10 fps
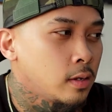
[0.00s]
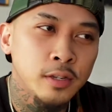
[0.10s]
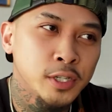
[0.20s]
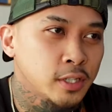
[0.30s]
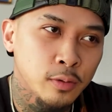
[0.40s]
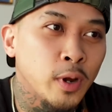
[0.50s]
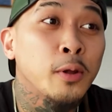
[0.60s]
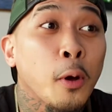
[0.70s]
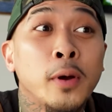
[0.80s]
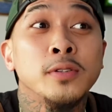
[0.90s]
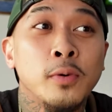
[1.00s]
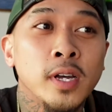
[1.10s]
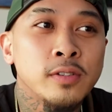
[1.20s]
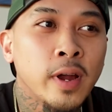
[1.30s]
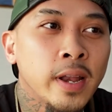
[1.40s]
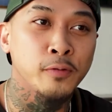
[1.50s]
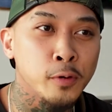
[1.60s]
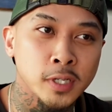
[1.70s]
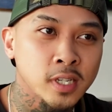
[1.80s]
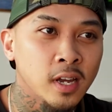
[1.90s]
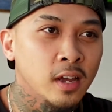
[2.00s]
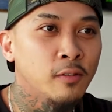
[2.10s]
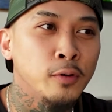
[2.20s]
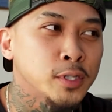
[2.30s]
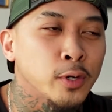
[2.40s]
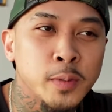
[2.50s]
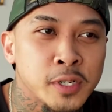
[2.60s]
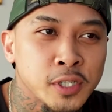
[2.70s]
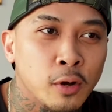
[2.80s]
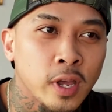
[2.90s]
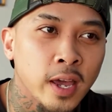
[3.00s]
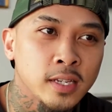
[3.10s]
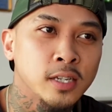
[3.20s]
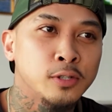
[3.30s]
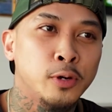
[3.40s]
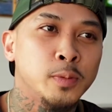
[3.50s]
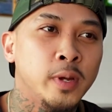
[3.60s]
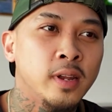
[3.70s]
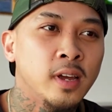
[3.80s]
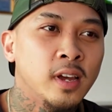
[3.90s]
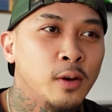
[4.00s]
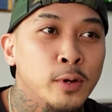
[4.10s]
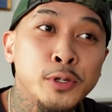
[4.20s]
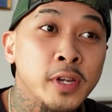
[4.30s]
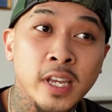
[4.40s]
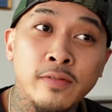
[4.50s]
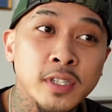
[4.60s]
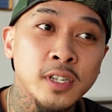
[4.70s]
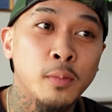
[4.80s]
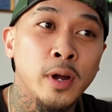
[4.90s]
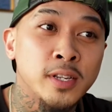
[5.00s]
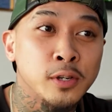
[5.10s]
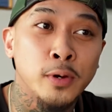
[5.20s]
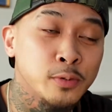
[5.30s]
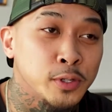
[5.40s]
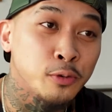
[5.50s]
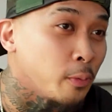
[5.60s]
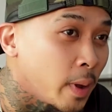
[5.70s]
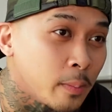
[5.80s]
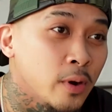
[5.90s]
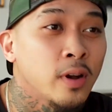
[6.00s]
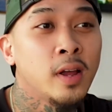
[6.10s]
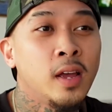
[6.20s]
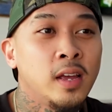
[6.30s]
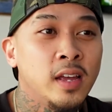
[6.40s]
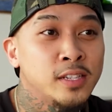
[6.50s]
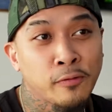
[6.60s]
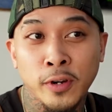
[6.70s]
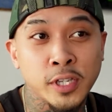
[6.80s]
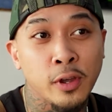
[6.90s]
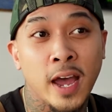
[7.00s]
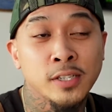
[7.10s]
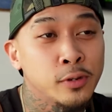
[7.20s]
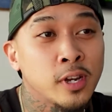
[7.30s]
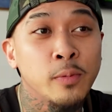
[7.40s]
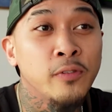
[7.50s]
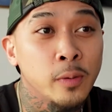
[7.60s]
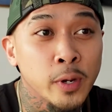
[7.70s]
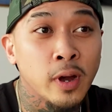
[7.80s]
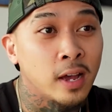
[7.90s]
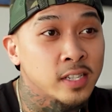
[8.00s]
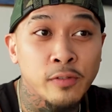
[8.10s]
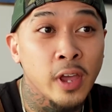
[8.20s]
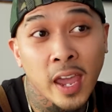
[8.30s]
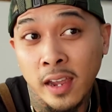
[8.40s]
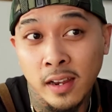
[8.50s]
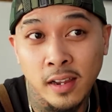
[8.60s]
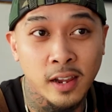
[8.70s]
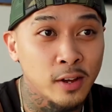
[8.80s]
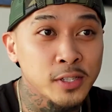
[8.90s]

it's just what it always was, right? Food has always been the showcase. It's always been what you can give to someone. It's always what you remember. It's the first thing you ask when you come to a Filipino house, have you ate, you know?